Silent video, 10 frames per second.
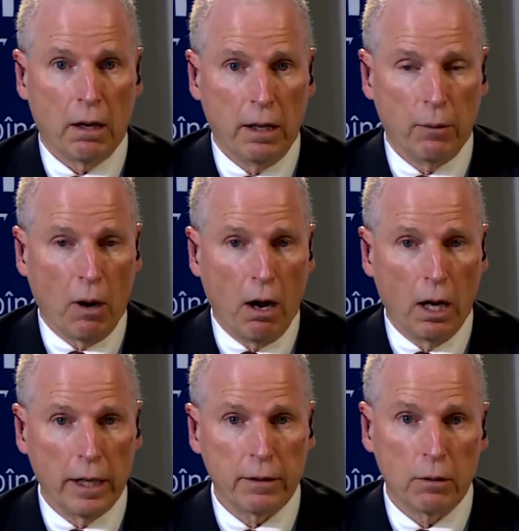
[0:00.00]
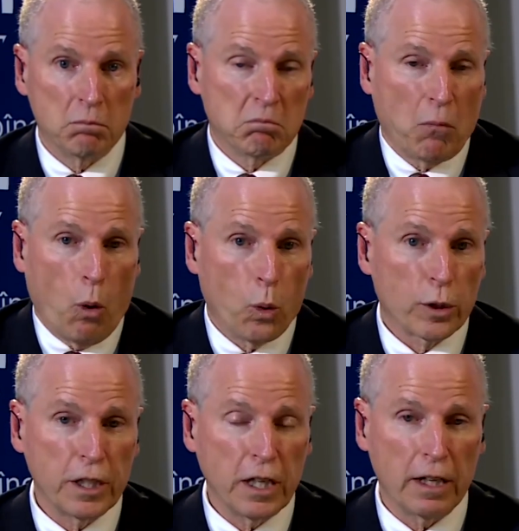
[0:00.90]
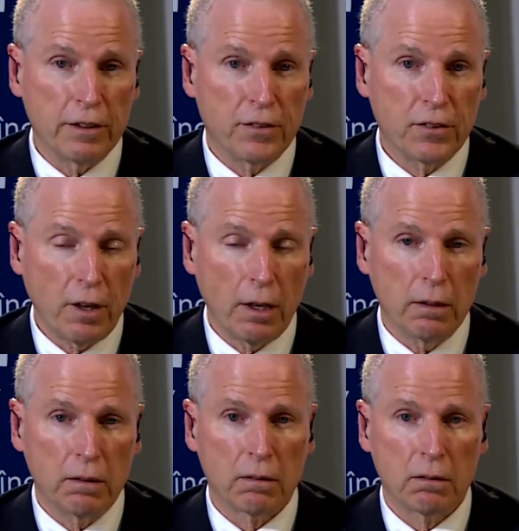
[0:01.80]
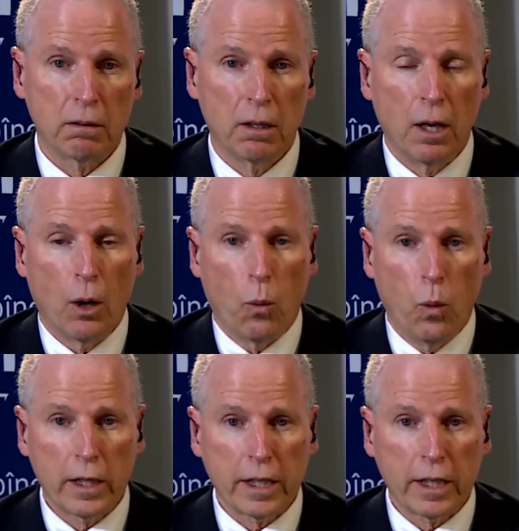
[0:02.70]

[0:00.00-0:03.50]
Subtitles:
Iran, or the United States, what